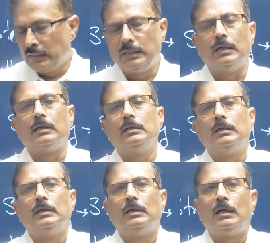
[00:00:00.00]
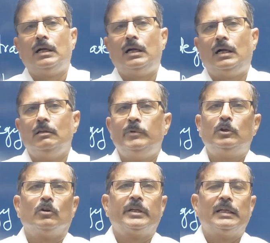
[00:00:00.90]
here I'll be
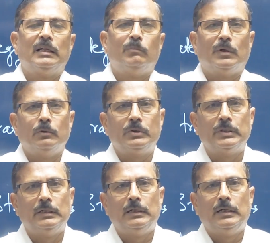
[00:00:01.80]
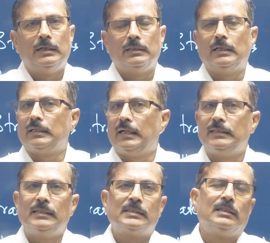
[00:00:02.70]
talking about that,
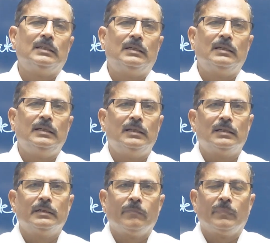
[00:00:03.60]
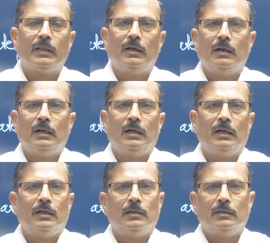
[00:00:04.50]
as I said earlier,
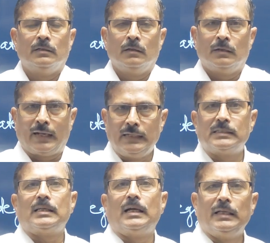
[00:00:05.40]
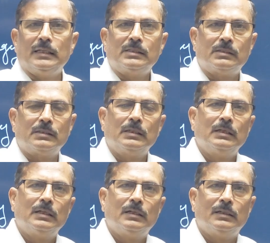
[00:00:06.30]
NICE IS,
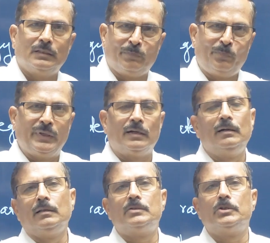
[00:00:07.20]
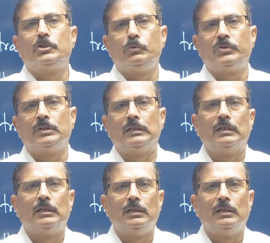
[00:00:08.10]
the parent institution